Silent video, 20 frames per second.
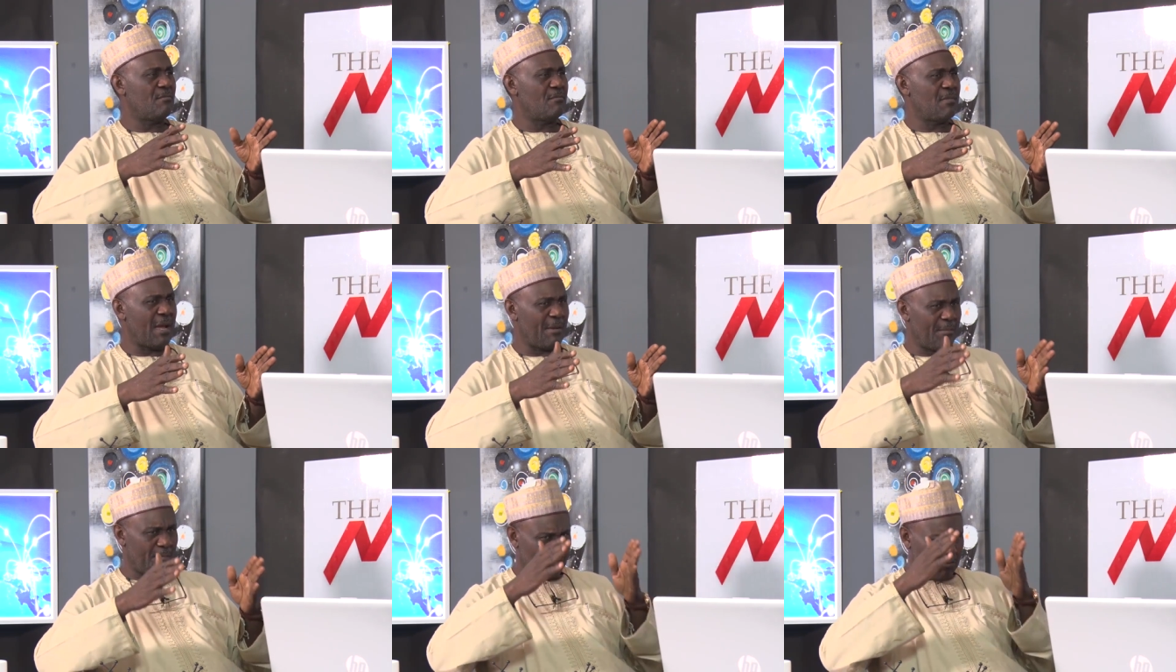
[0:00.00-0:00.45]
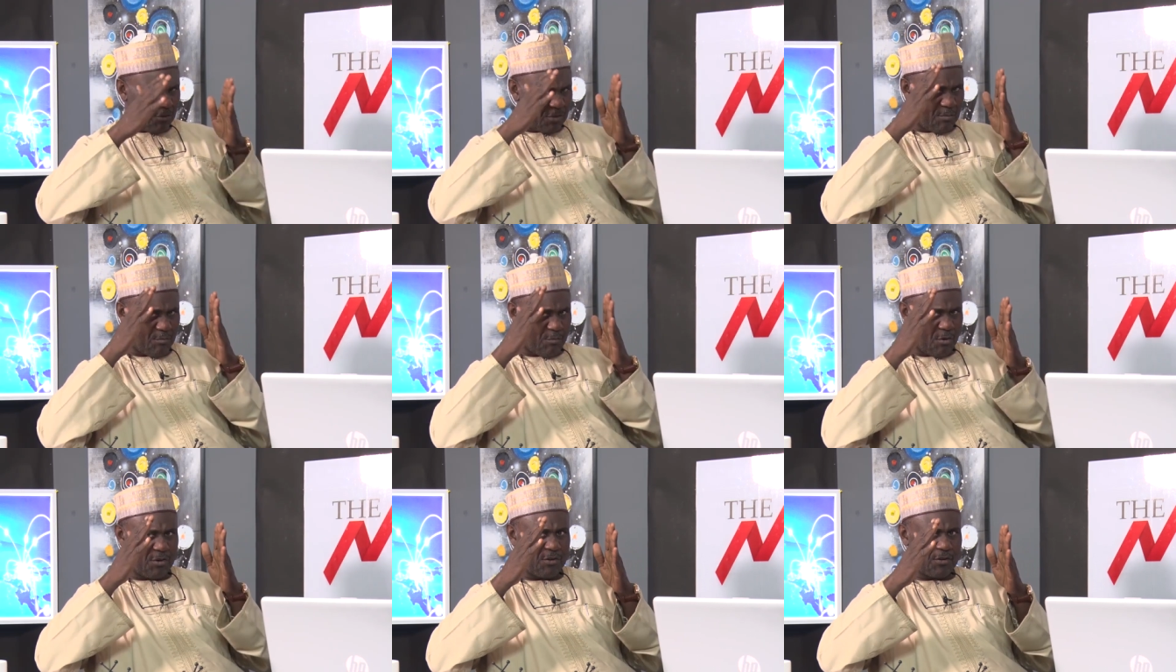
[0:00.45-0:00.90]
up to the
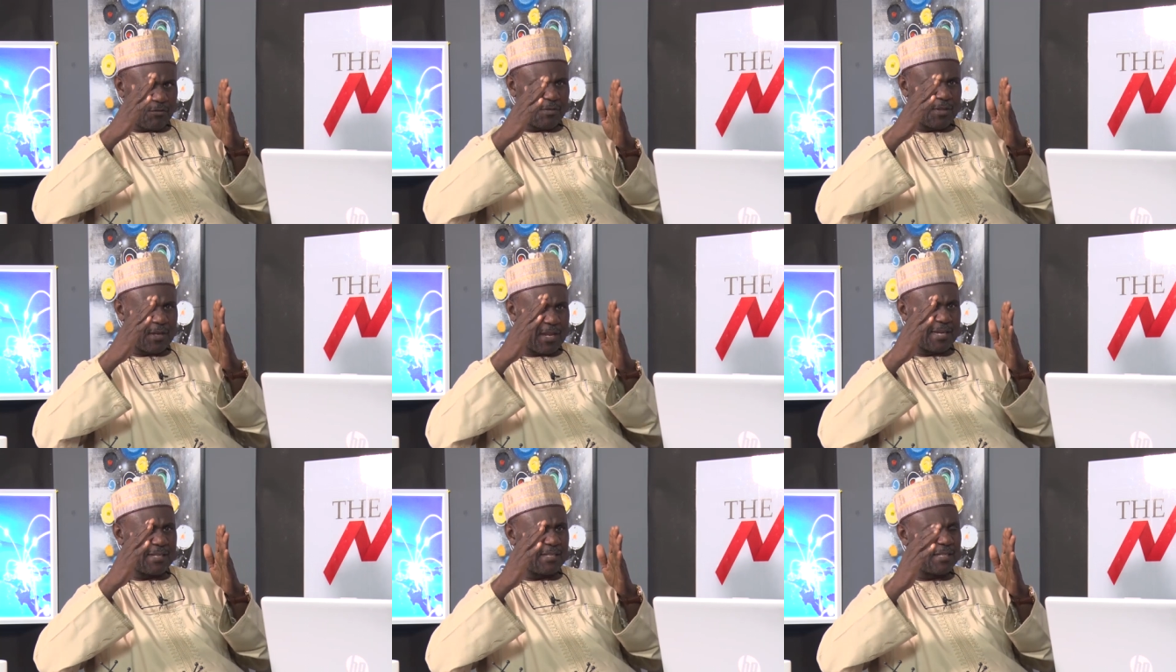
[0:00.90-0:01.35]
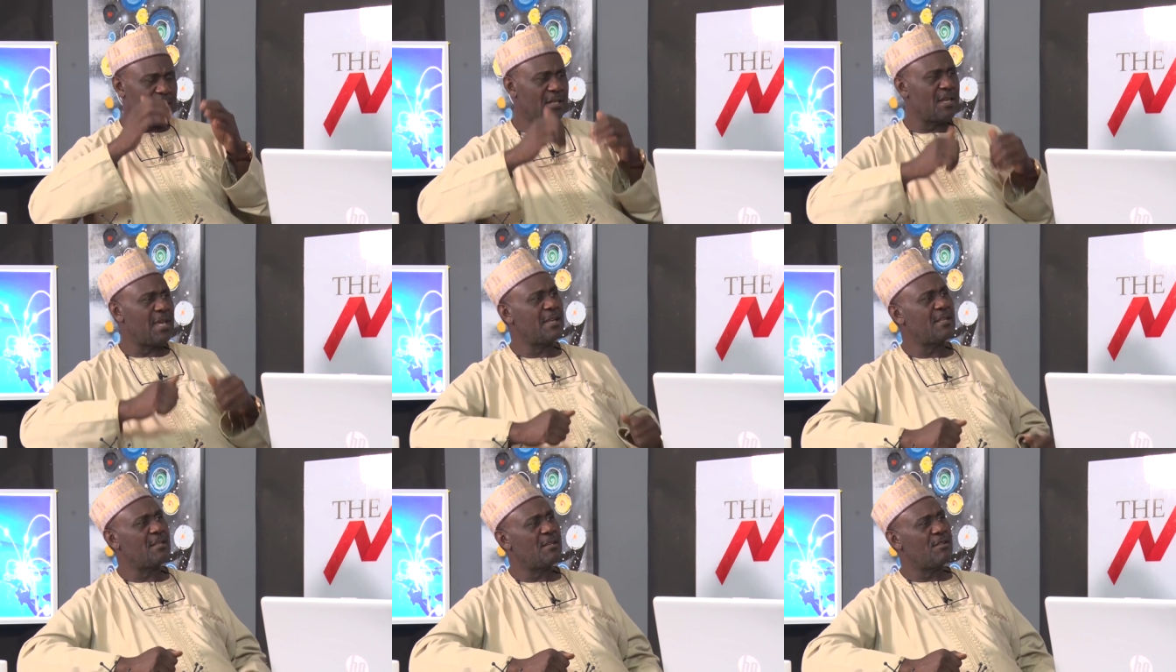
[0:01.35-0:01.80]
point of the
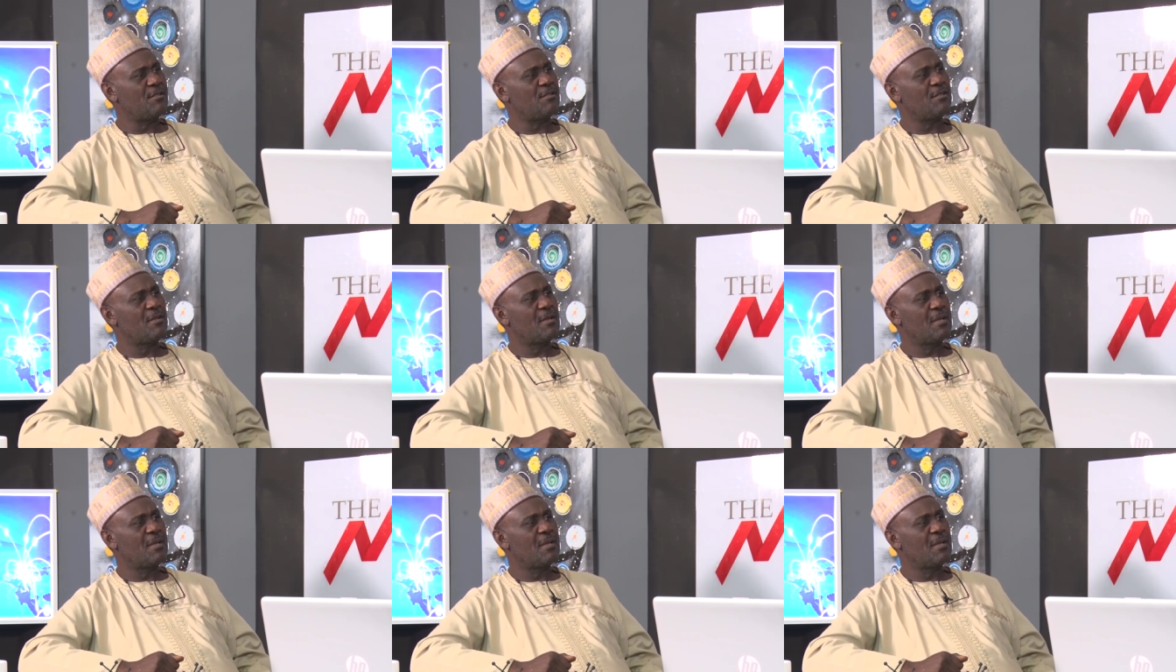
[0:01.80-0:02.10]
1990s,